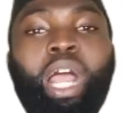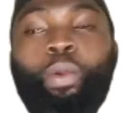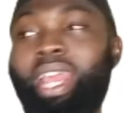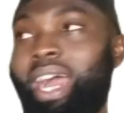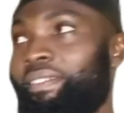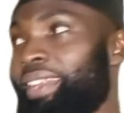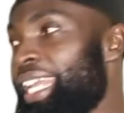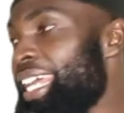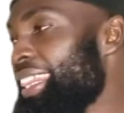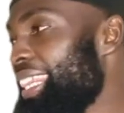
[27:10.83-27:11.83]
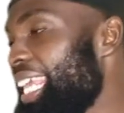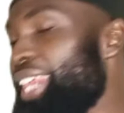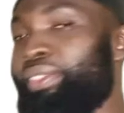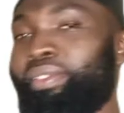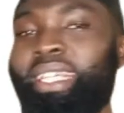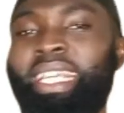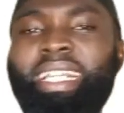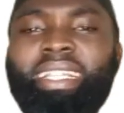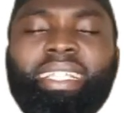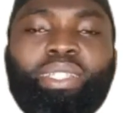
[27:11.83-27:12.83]
And we have ladhidun.
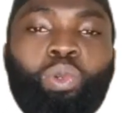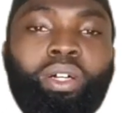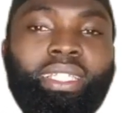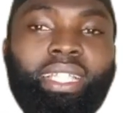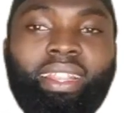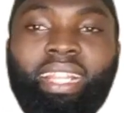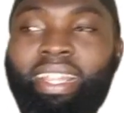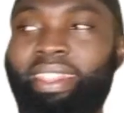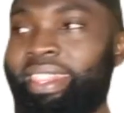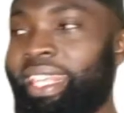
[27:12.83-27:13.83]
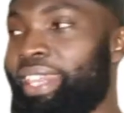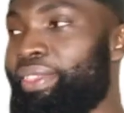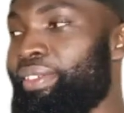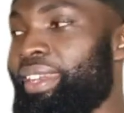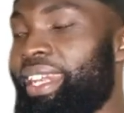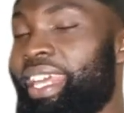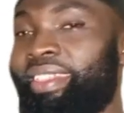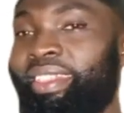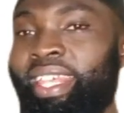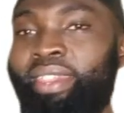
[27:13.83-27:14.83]
This what? Ladhidun.
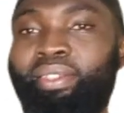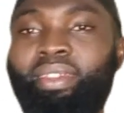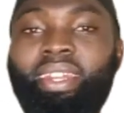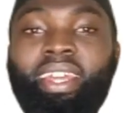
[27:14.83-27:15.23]
Ladhidun.